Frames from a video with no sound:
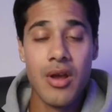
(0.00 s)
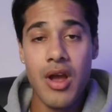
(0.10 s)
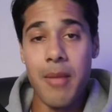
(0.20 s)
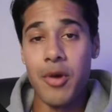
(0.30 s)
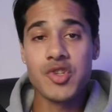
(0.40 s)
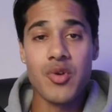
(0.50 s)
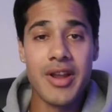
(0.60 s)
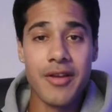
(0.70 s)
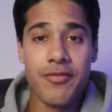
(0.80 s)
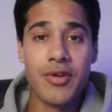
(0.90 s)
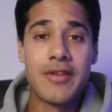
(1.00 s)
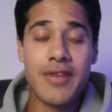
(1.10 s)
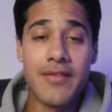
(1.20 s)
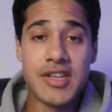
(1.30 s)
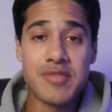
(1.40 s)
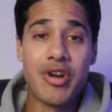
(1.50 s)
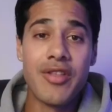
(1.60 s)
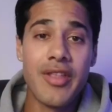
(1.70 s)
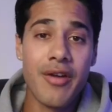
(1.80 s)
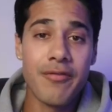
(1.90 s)
I'm also running a free 5-day sprint in
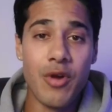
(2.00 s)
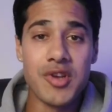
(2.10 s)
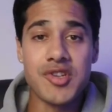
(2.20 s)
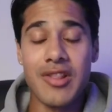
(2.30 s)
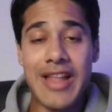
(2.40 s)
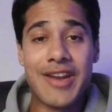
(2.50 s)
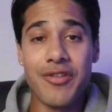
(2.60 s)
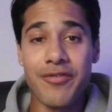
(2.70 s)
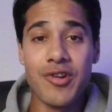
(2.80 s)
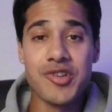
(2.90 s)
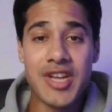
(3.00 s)
there focused on landing your first